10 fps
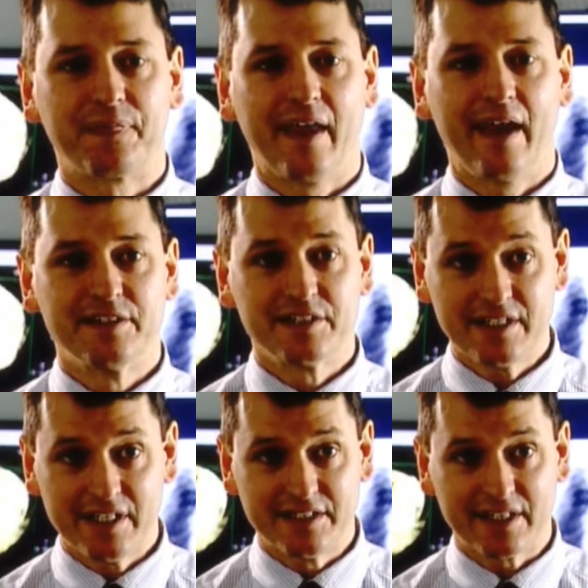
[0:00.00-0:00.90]
and
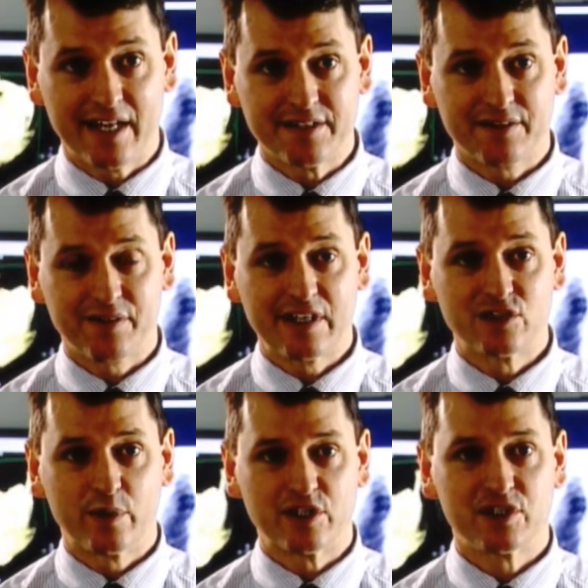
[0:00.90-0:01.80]
CT scanners, the
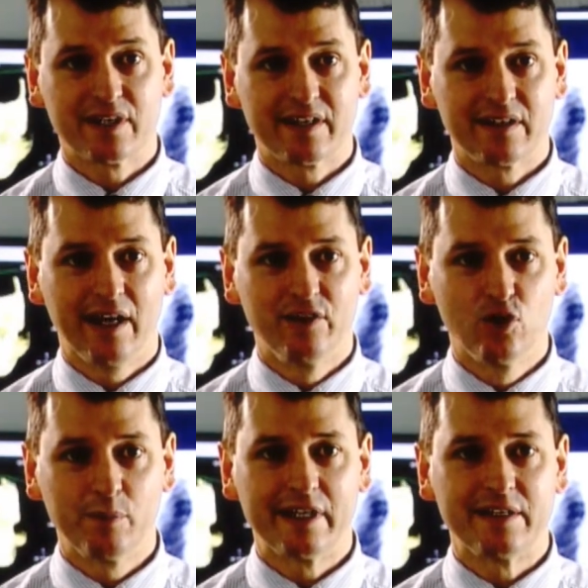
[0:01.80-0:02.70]
things which are
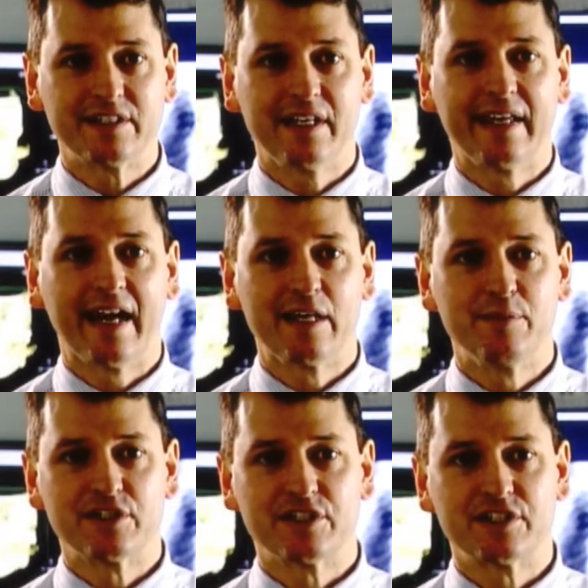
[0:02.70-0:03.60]
normally sending out
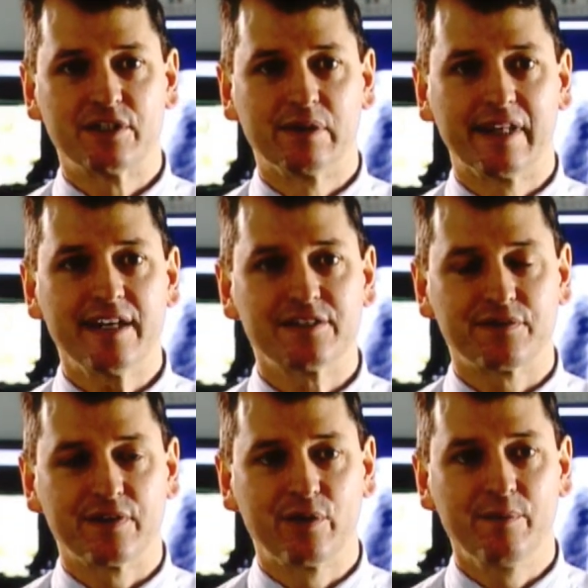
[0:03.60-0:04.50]
images to laser
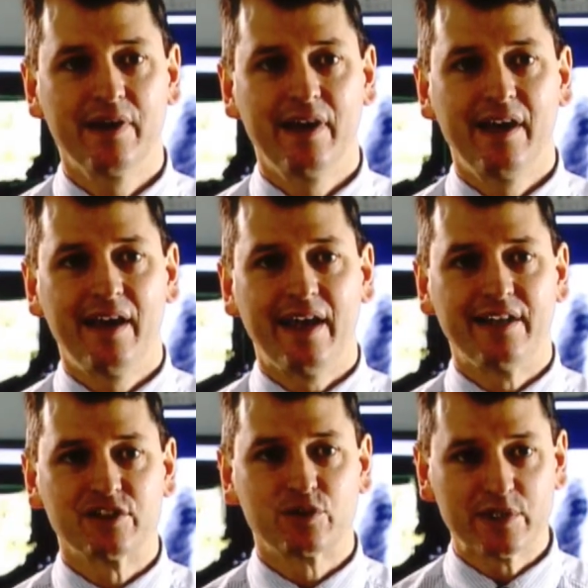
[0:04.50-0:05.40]
film,
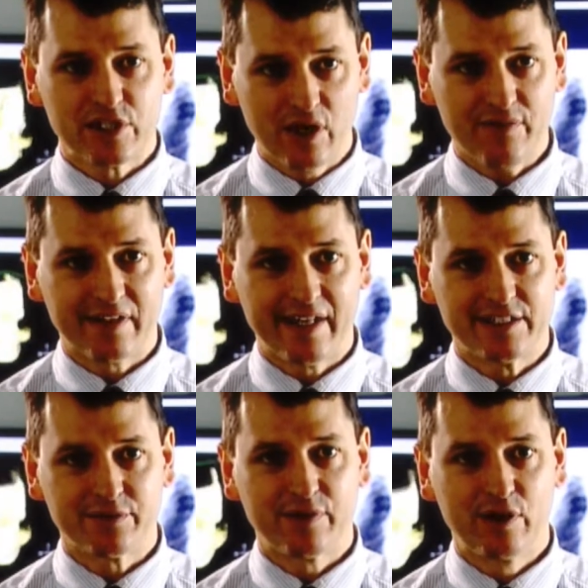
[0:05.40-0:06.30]
and switching off the
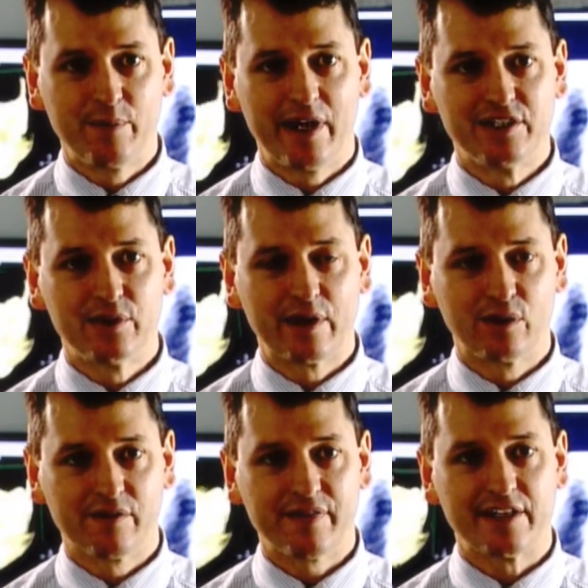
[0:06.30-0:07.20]
laser film and doing
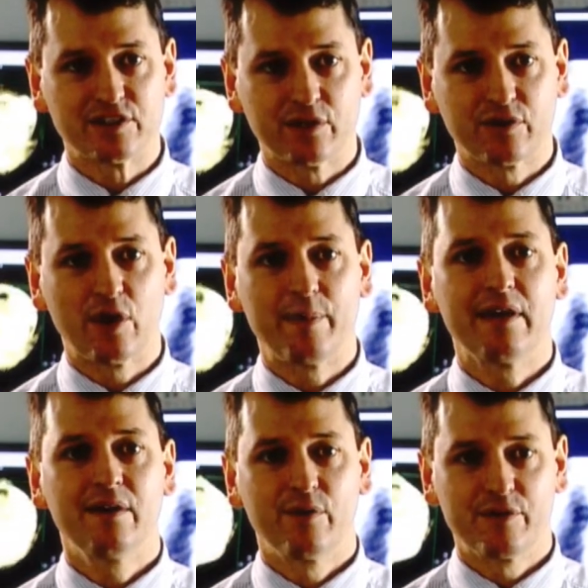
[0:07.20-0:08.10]
all of that soft
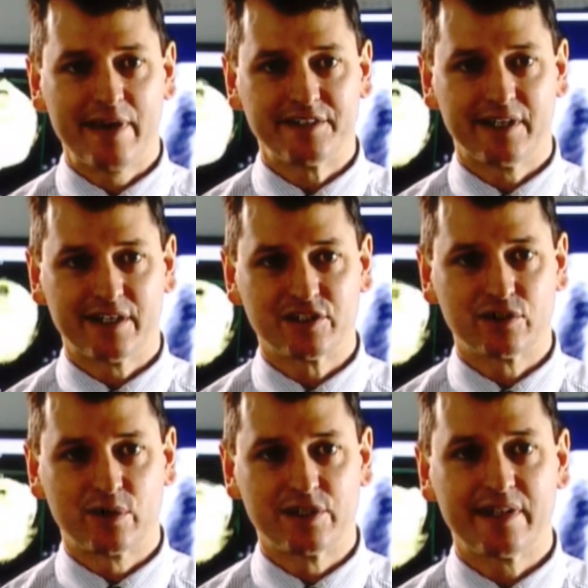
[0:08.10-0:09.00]
copy with mass data
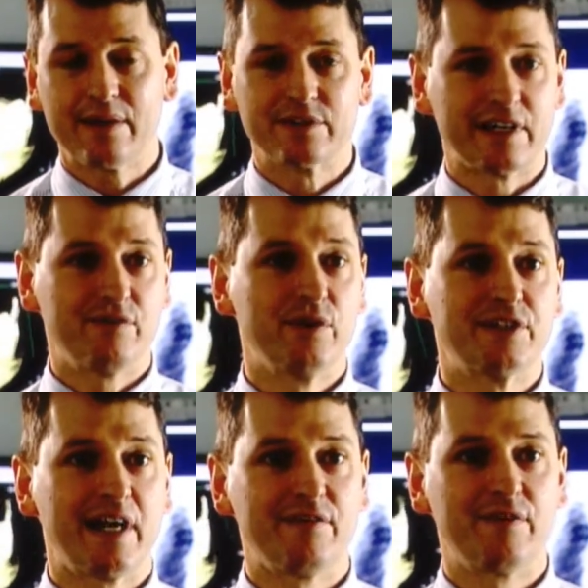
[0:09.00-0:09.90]
storage. And that was our first
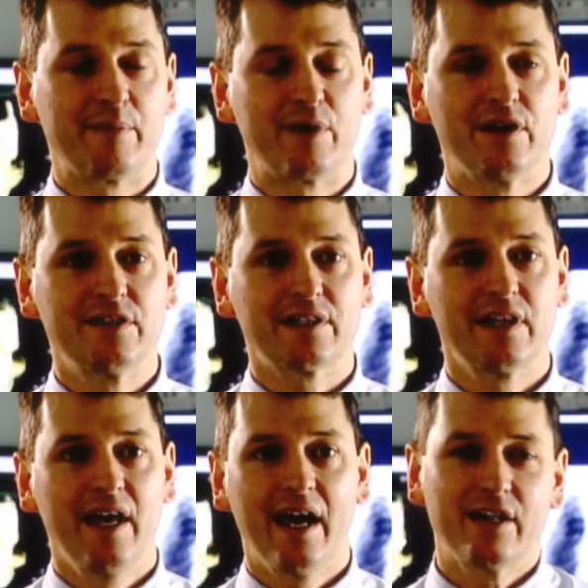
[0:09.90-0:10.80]
half of our project,
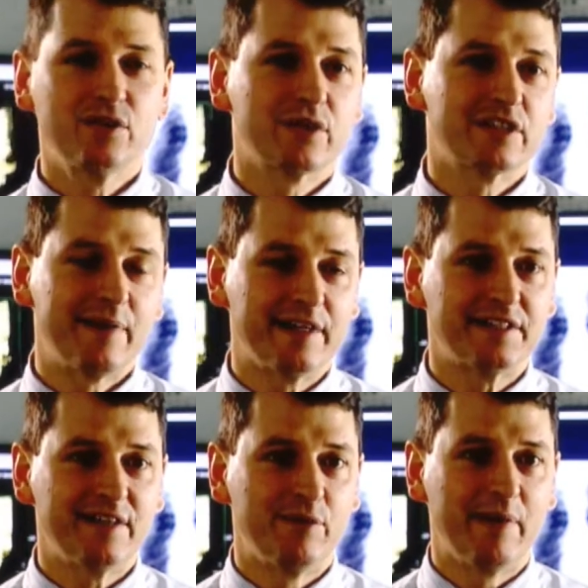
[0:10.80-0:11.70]
and it took us about
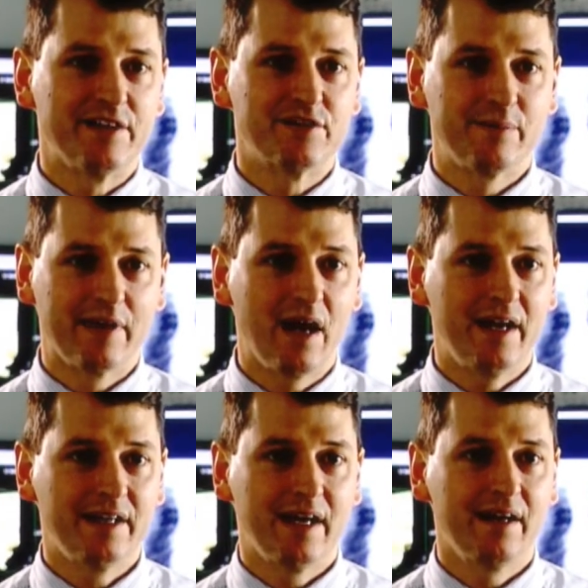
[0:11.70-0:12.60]
7 months from the
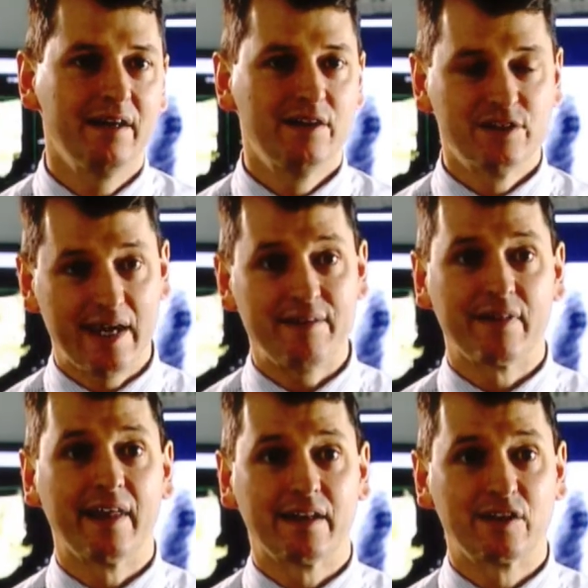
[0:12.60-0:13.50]
idea to having
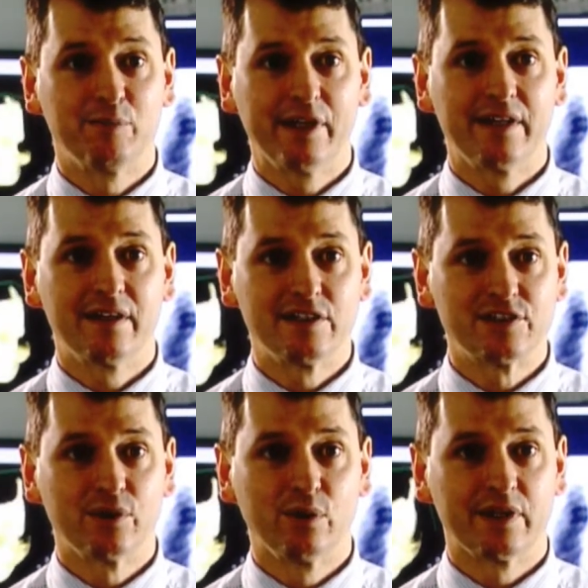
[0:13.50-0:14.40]
that completed,
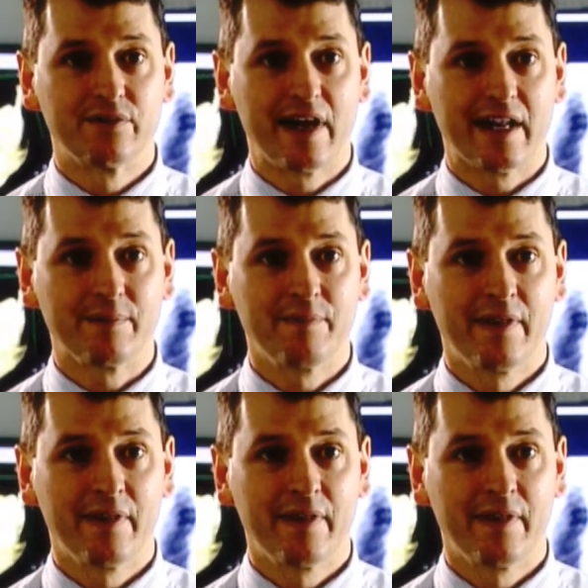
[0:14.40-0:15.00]
installed and running.